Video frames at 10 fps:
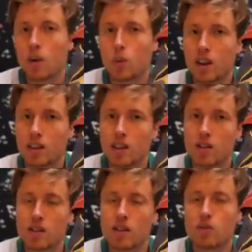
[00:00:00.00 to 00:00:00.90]
well,
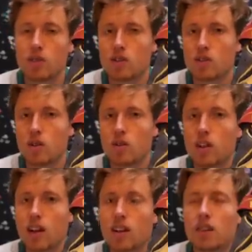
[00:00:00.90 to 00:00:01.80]
there it's a different
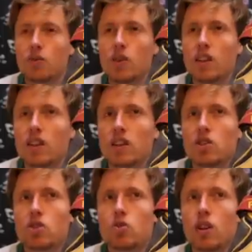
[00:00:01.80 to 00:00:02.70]
story. I had the feeling that
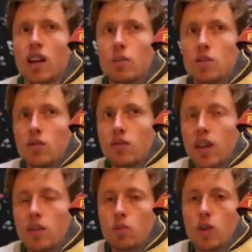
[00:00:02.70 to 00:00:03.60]
the shoe climbs
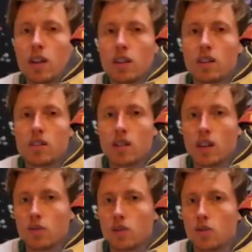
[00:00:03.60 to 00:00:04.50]
very well in this
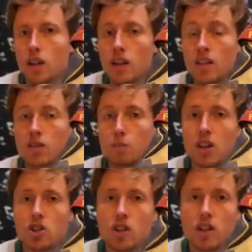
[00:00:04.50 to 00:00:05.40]
kind of terrain,
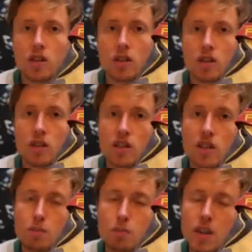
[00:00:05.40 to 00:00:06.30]
especially on
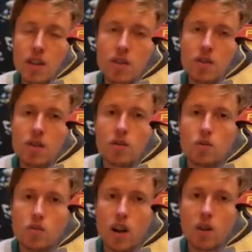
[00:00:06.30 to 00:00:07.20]
the bigger
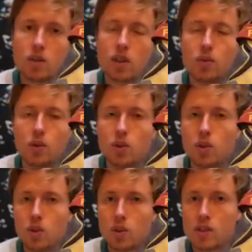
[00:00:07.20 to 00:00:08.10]
rounded
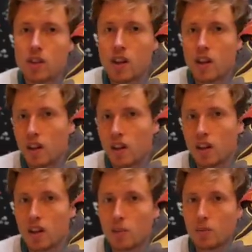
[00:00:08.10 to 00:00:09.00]
footholds.
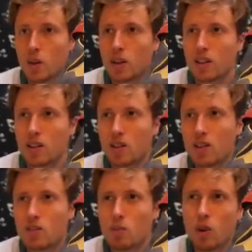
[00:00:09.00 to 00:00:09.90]
Um, on
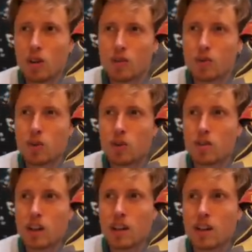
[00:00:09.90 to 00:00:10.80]
the smaller
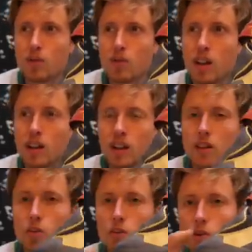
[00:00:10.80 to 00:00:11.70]
footholds, I had the feeling that
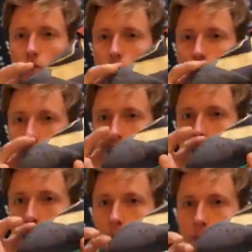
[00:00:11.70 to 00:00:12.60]
due to the,
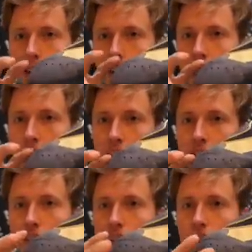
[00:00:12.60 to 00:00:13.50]
um, the
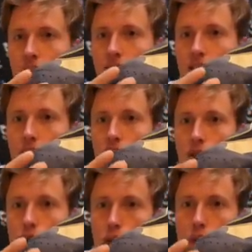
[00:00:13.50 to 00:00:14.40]
height and the
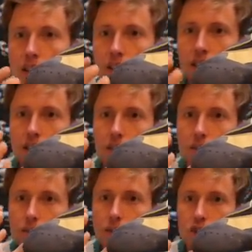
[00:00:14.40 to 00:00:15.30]
cubic
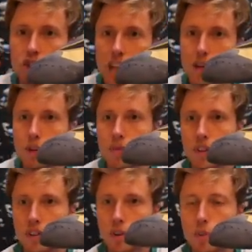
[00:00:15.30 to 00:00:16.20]
um, shape of
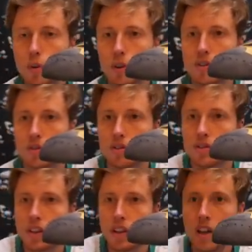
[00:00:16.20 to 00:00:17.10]
the toe box, so to
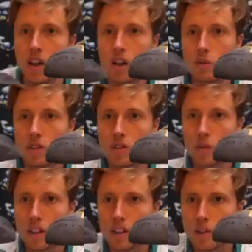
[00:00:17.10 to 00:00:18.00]
say, which is
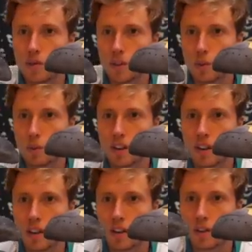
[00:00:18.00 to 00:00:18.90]
quite different when we
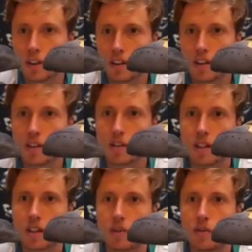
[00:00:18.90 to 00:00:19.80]
take a look at here
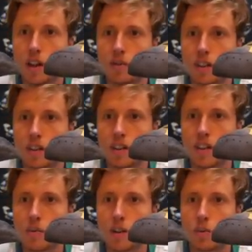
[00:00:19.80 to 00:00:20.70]
at the five ten
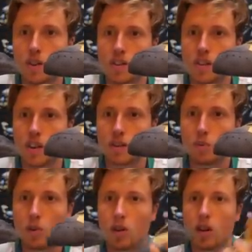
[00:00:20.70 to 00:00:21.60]
team, which is a lot
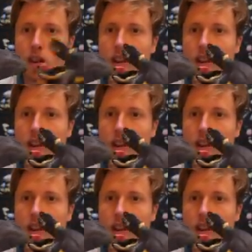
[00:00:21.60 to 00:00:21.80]
more,